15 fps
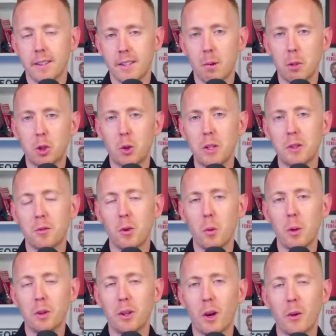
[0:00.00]
The summer
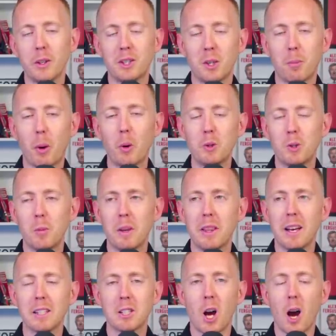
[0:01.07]
transfer window is supposed to be
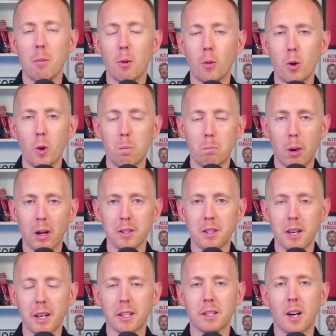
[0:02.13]
that time of real
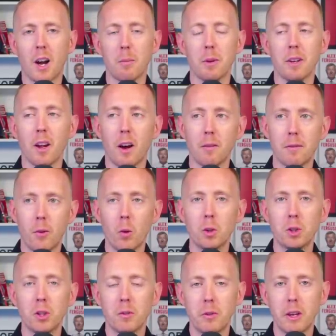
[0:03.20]
buzz and excitement.
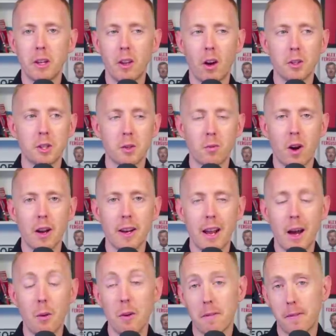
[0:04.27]
Unfortunately for United right
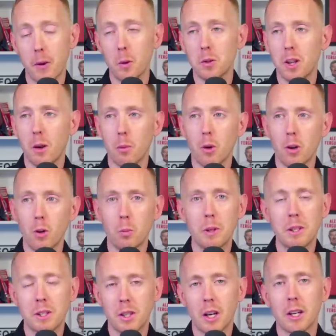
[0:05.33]
now, it feels like we're a little
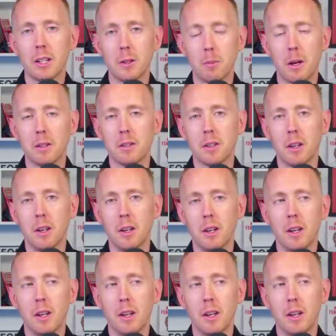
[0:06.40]
bit stuck in the mud.